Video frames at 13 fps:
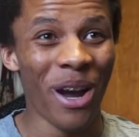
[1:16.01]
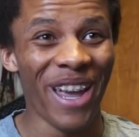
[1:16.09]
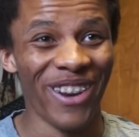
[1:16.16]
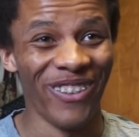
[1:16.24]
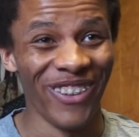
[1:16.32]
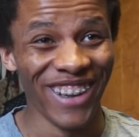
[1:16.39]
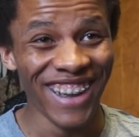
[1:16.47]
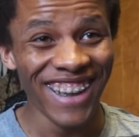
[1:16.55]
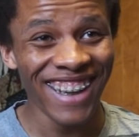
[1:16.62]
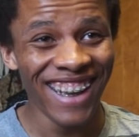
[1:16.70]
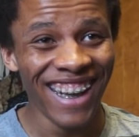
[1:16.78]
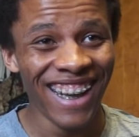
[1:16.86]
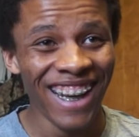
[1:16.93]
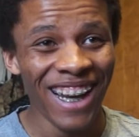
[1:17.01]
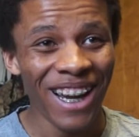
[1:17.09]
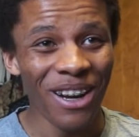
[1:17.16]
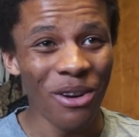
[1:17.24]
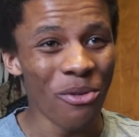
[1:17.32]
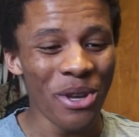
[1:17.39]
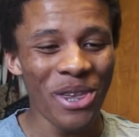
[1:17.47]
Wait, really?
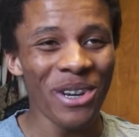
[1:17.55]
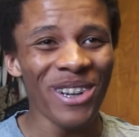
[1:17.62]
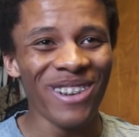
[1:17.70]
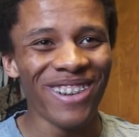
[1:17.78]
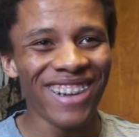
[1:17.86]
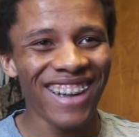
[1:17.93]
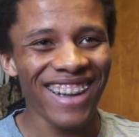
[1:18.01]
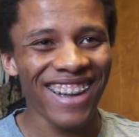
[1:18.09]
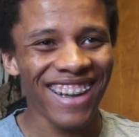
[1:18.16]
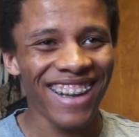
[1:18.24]
With who?